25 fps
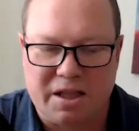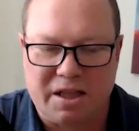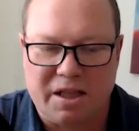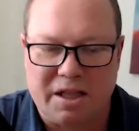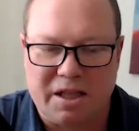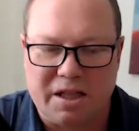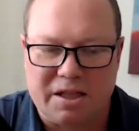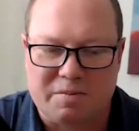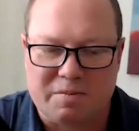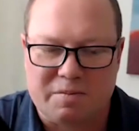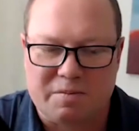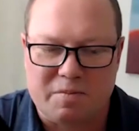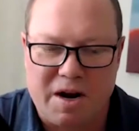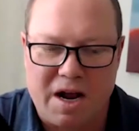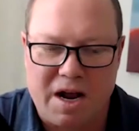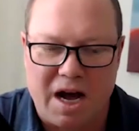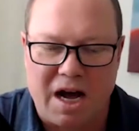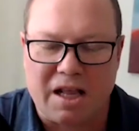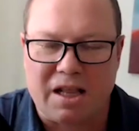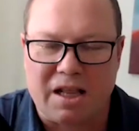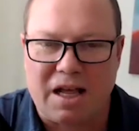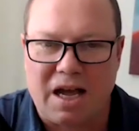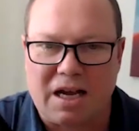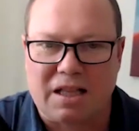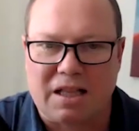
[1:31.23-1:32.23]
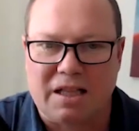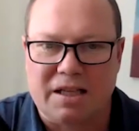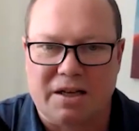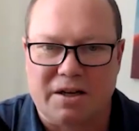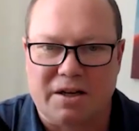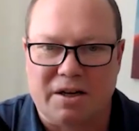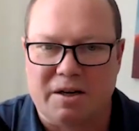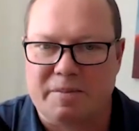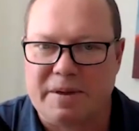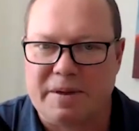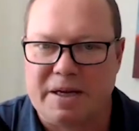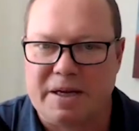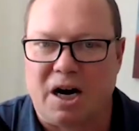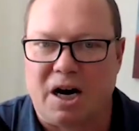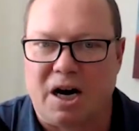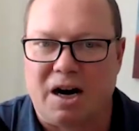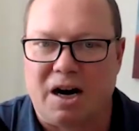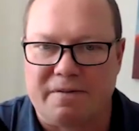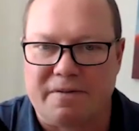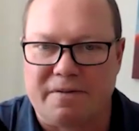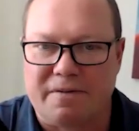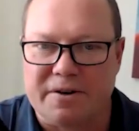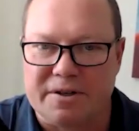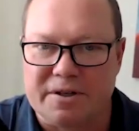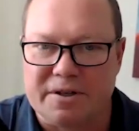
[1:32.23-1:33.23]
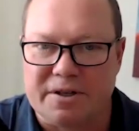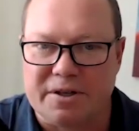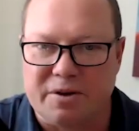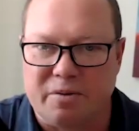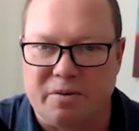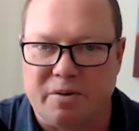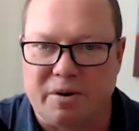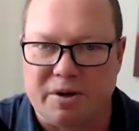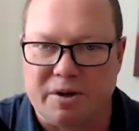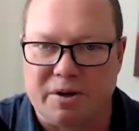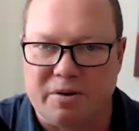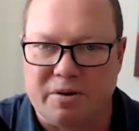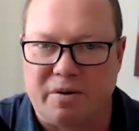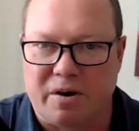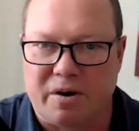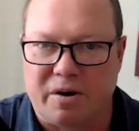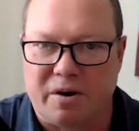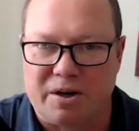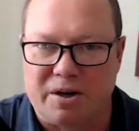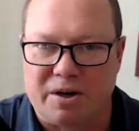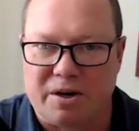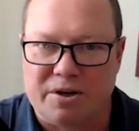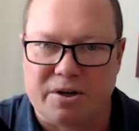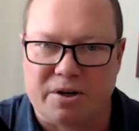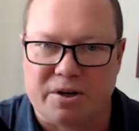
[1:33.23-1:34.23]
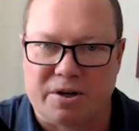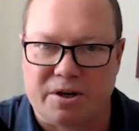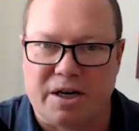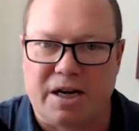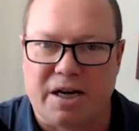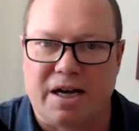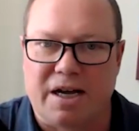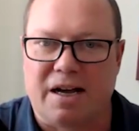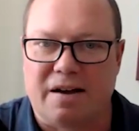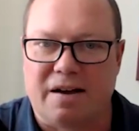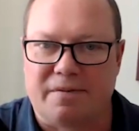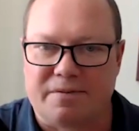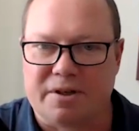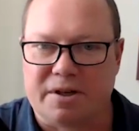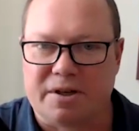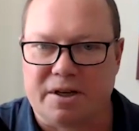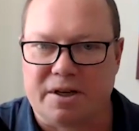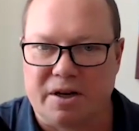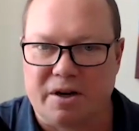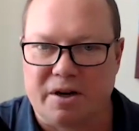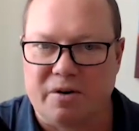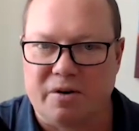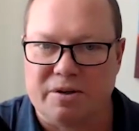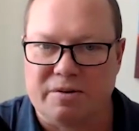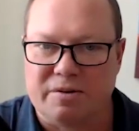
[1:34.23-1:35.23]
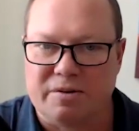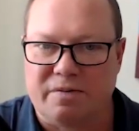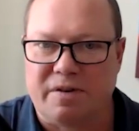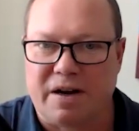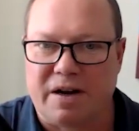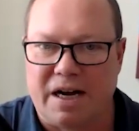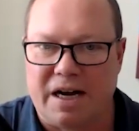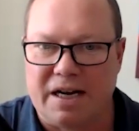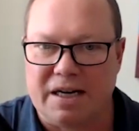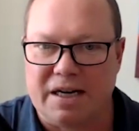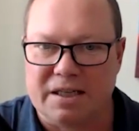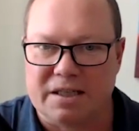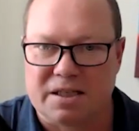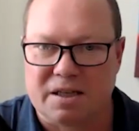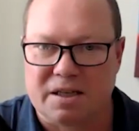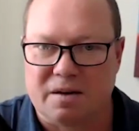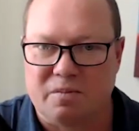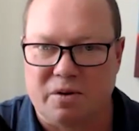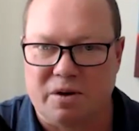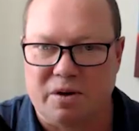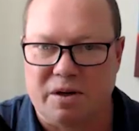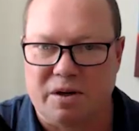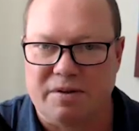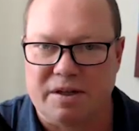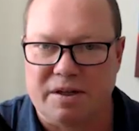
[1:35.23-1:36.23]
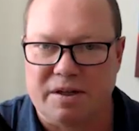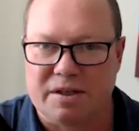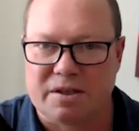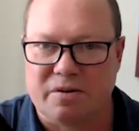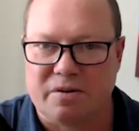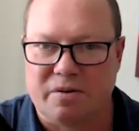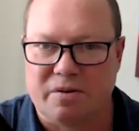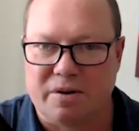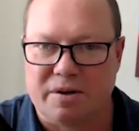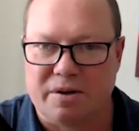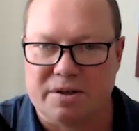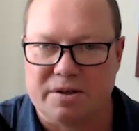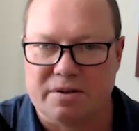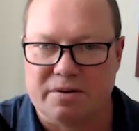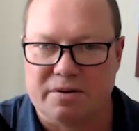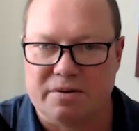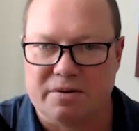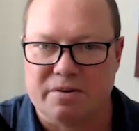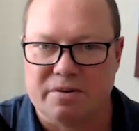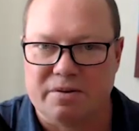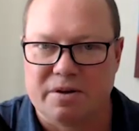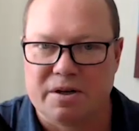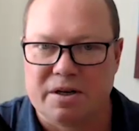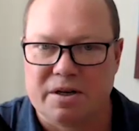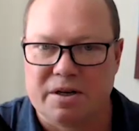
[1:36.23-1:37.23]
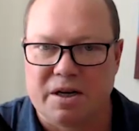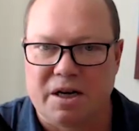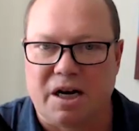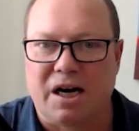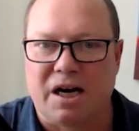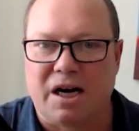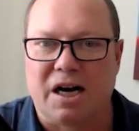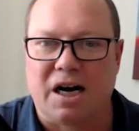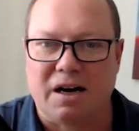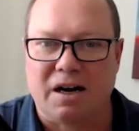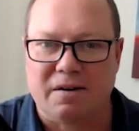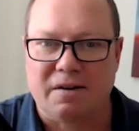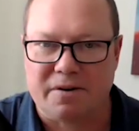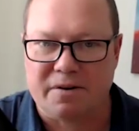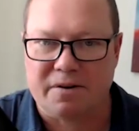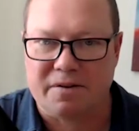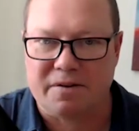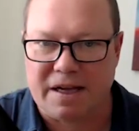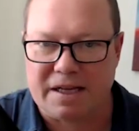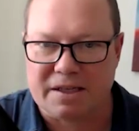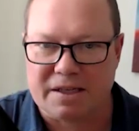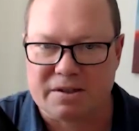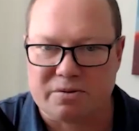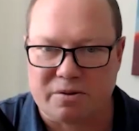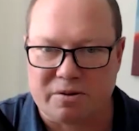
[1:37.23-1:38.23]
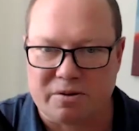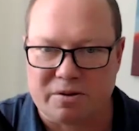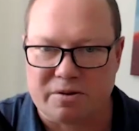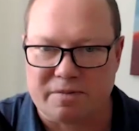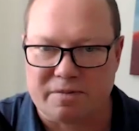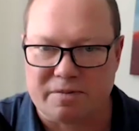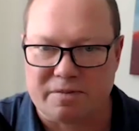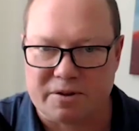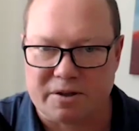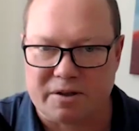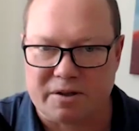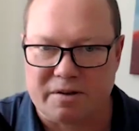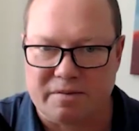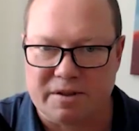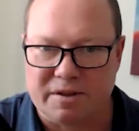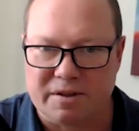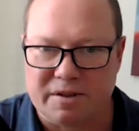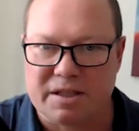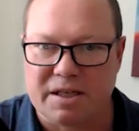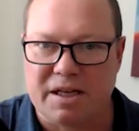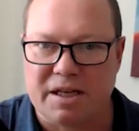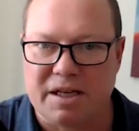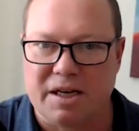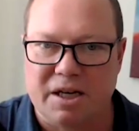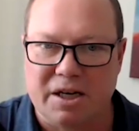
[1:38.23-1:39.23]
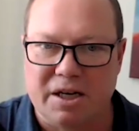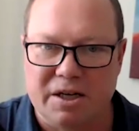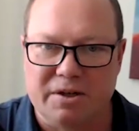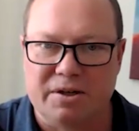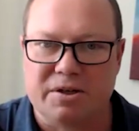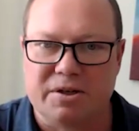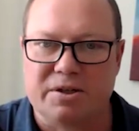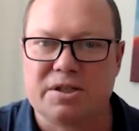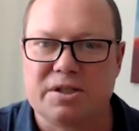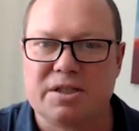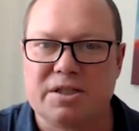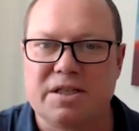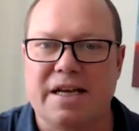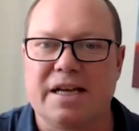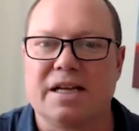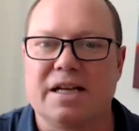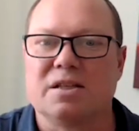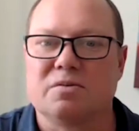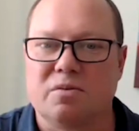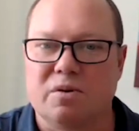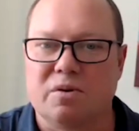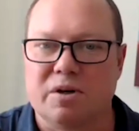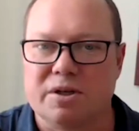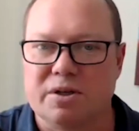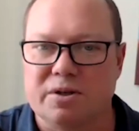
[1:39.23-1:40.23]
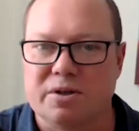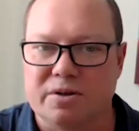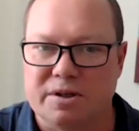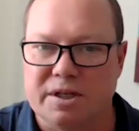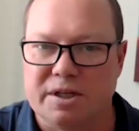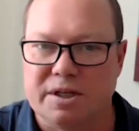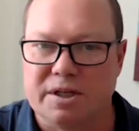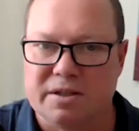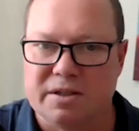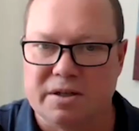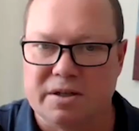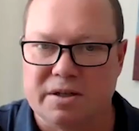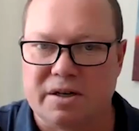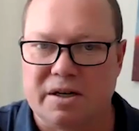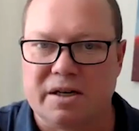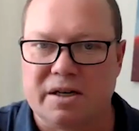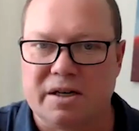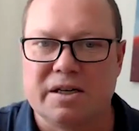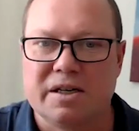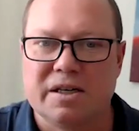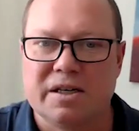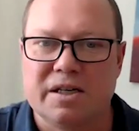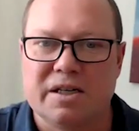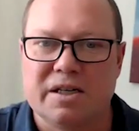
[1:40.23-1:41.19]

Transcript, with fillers: it's not likely going to be offered to you where you are. You're going to have to go and find someone that's going to offer that sort of service and understands what your needs are.